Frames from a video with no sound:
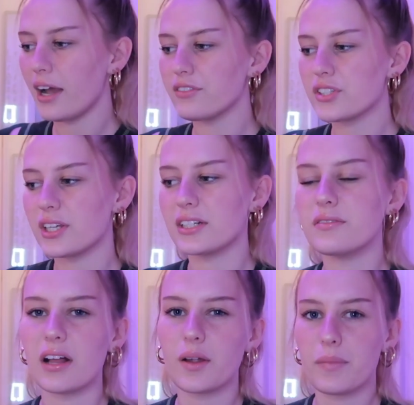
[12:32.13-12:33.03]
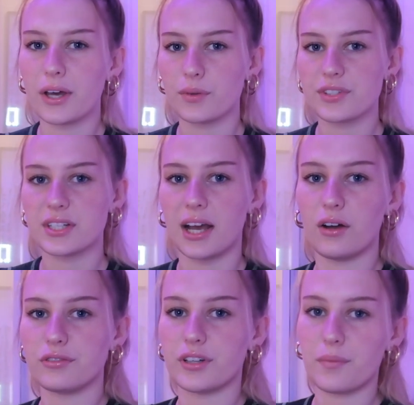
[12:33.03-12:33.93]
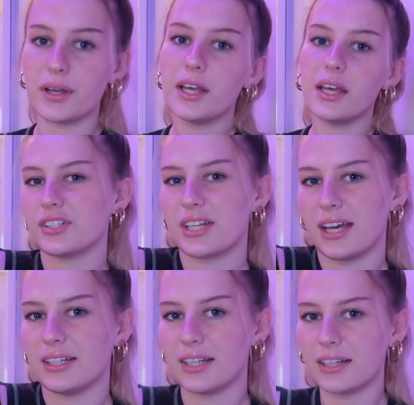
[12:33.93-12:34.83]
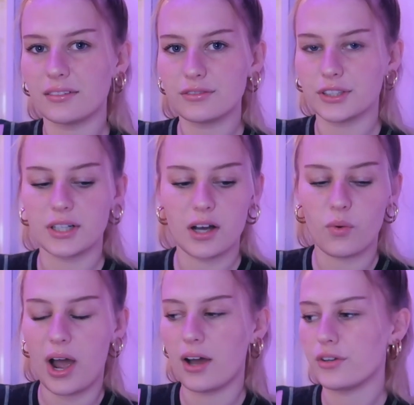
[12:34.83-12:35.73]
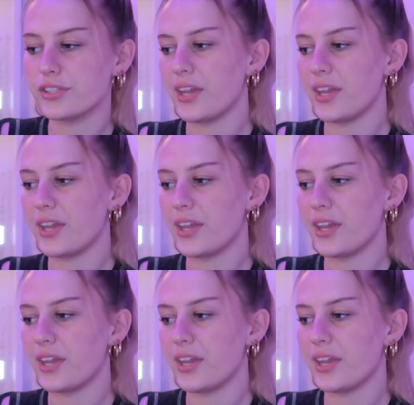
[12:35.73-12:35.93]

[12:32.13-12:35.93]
I've just like developed my own style from just editing for a while.